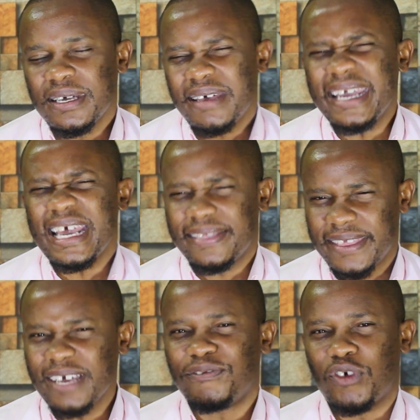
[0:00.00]
And I
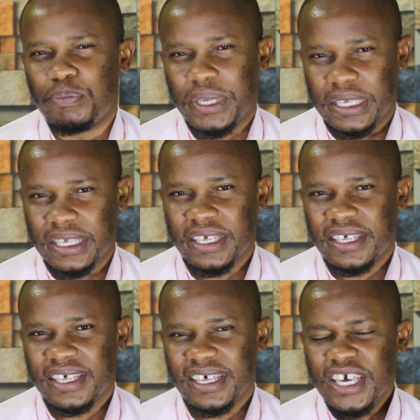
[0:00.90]
think for me,
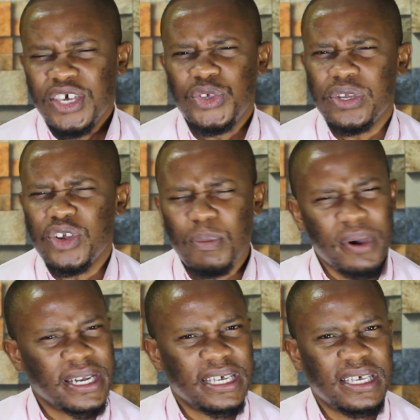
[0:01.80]

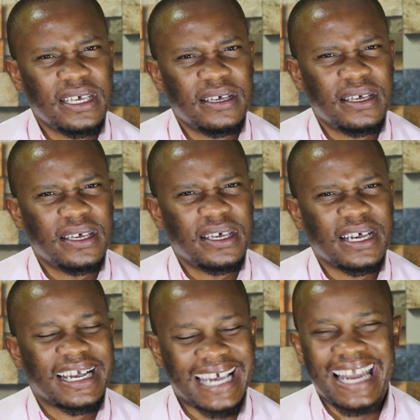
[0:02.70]
nobody
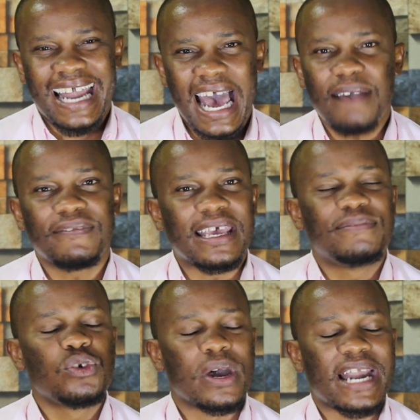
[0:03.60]
can have
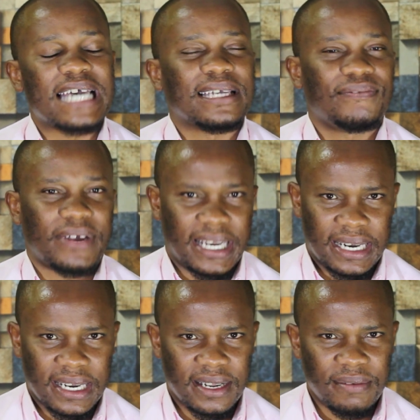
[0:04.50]
everyone as a friend.
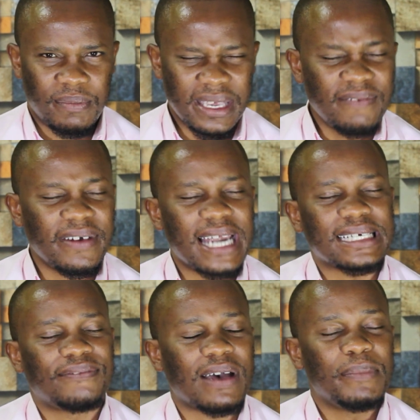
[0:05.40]
Even at
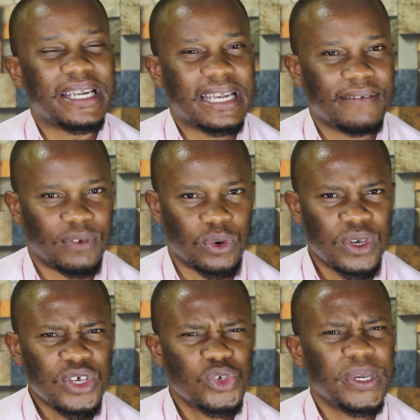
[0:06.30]
a family level,
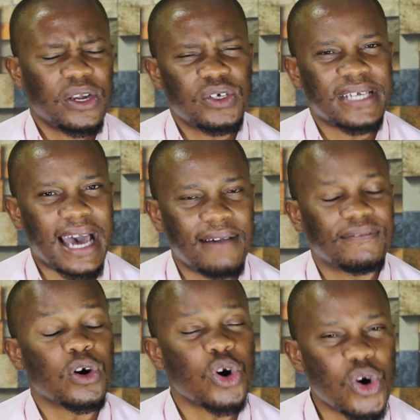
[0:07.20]
you will not
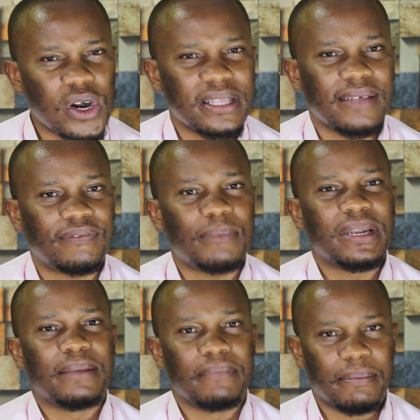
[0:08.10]
have all the
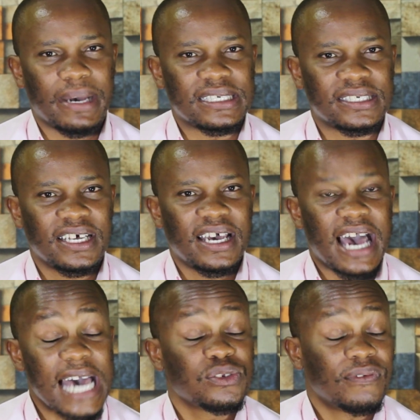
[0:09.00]
family members
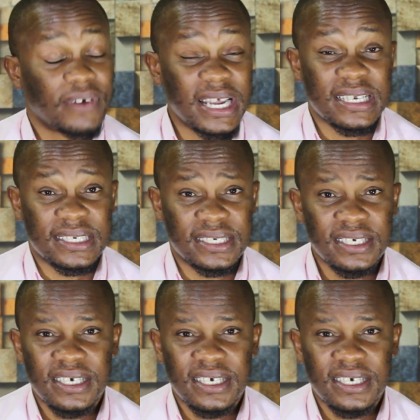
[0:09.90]
as your friends.